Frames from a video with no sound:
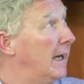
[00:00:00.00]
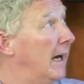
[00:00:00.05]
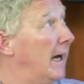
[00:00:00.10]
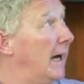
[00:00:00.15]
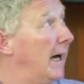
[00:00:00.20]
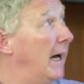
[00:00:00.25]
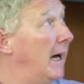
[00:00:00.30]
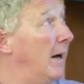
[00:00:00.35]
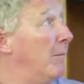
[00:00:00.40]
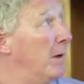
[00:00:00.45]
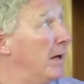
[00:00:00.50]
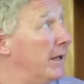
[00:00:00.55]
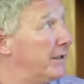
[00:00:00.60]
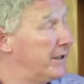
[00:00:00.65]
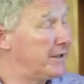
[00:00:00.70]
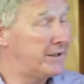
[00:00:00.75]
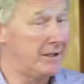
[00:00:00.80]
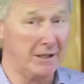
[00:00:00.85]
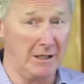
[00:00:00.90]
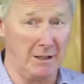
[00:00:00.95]
Um,
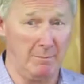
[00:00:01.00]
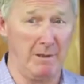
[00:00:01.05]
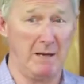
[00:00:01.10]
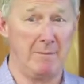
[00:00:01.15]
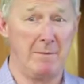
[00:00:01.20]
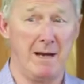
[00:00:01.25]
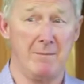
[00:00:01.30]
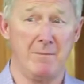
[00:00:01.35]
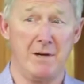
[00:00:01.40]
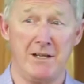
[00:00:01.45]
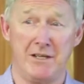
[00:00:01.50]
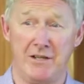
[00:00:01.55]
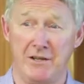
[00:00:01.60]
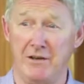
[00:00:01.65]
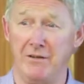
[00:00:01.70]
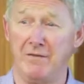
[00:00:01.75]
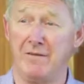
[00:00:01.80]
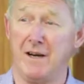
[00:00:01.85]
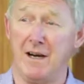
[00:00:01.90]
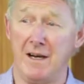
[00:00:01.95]
just a little bit about
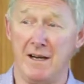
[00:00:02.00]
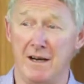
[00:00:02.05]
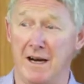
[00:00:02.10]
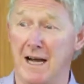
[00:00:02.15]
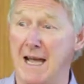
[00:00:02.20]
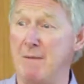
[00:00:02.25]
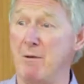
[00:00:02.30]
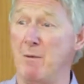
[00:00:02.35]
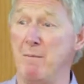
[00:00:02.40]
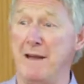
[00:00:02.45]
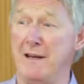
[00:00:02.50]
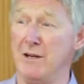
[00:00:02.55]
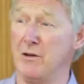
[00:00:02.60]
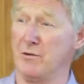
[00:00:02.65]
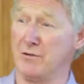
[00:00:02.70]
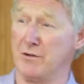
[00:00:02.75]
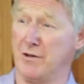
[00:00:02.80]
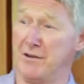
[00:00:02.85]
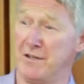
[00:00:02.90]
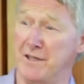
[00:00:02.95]
myself. I, I am a
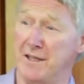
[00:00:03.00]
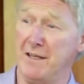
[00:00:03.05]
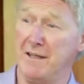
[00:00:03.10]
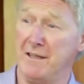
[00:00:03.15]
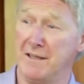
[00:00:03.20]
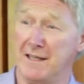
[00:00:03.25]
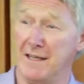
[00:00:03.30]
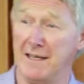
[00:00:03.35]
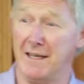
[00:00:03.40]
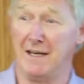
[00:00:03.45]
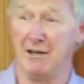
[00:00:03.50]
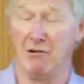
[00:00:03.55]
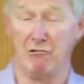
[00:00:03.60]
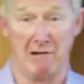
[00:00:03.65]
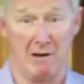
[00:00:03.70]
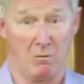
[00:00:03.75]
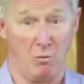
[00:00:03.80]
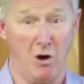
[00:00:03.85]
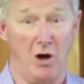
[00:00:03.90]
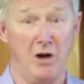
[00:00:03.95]
medical doctor, uh,
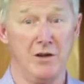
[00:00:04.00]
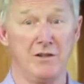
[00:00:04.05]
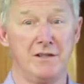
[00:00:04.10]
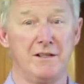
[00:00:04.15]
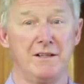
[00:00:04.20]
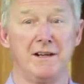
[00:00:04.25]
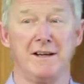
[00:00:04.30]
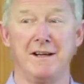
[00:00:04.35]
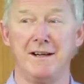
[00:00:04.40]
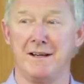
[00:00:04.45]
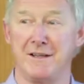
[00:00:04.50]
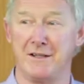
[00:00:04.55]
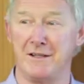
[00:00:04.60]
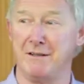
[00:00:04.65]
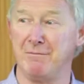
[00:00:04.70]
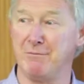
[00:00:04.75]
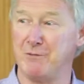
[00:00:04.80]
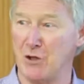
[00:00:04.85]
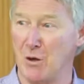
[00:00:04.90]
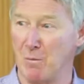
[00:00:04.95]
or I was. I
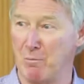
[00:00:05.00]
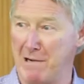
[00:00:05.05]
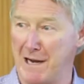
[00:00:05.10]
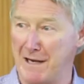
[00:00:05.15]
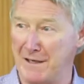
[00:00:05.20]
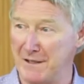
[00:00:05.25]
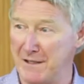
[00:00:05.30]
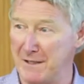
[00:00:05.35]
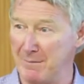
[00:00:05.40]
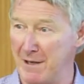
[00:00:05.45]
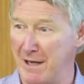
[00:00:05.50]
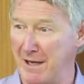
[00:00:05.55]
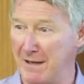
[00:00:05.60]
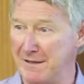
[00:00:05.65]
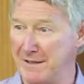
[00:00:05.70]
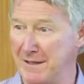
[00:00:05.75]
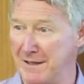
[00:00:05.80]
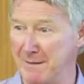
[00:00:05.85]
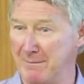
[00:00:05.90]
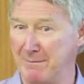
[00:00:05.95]
actually stopped practice
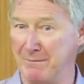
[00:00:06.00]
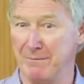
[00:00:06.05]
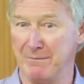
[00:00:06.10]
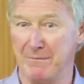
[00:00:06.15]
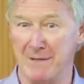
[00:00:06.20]
about um,